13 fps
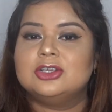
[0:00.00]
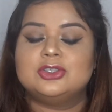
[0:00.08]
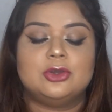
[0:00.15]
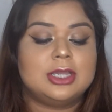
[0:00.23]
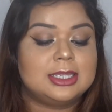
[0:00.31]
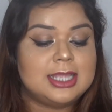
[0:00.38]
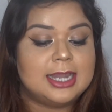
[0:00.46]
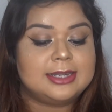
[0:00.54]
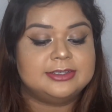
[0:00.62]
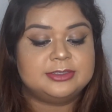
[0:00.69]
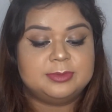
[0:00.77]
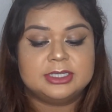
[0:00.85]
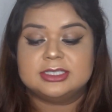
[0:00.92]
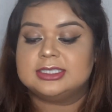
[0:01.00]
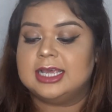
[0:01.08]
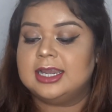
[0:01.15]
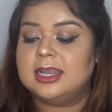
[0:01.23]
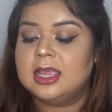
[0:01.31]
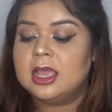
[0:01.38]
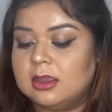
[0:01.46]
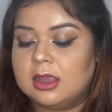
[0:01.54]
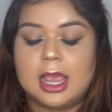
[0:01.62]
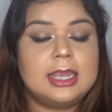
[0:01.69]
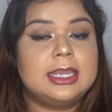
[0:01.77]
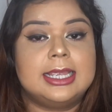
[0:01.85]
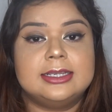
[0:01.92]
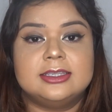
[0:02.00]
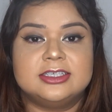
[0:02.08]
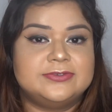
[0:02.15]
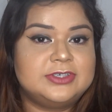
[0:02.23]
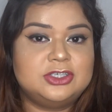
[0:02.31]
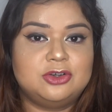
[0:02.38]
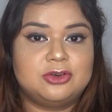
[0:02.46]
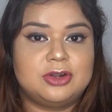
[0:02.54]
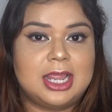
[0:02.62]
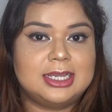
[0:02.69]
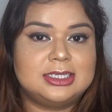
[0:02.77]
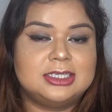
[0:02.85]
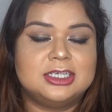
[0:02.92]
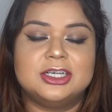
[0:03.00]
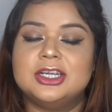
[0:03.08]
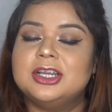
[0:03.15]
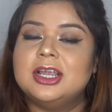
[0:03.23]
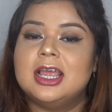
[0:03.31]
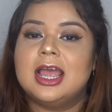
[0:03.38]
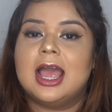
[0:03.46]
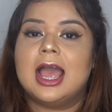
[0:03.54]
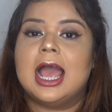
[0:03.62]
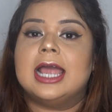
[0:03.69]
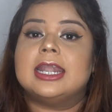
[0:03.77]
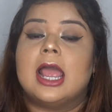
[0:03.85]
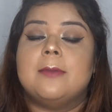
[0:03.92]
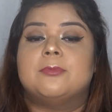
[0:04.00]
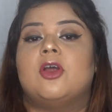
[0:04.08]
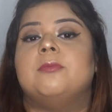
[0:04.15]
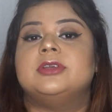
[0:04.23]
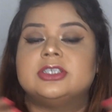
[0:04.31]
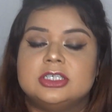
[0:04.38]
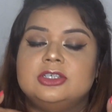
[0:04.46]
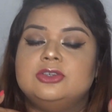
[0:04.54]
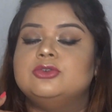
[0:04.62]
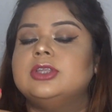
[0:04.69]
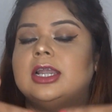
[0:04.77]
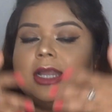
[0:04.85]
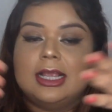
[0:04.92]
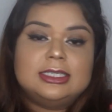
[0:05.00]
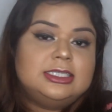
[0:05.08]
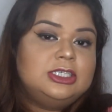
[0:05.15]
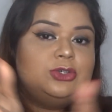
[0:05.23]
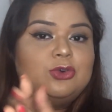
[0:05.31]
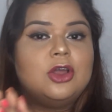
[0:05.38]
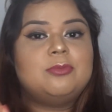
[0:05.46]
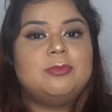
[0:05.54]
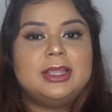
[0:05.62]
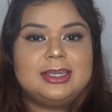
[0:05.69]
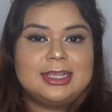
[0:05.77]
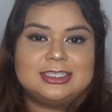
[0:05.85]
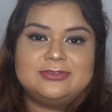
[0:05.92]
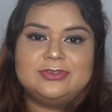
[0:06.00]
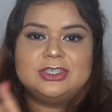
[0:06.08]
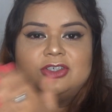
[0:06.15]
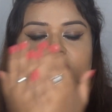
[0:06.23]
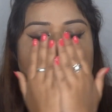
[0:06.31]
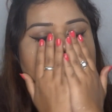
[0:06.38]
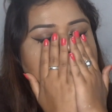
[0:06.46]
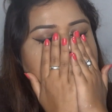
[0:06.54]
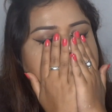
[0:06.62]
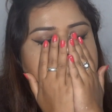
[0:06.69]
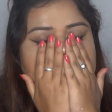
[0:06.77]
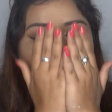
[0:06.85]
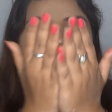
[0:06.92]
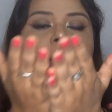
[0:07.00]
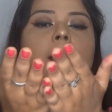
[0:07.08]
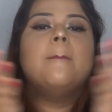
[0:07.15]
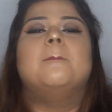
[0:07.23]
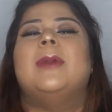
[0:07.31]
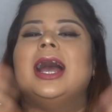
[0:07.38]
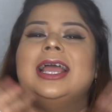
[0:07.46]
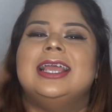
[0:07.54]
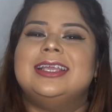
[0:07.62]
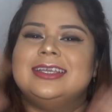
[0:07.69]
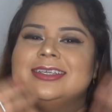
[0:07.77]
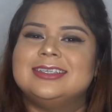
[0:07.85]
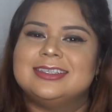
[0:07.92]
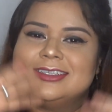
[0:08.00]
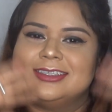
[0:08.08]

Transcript: So yeah, that has been said, I'll end this video right here, and I'm promising you that I'll see you on my next video. Bye.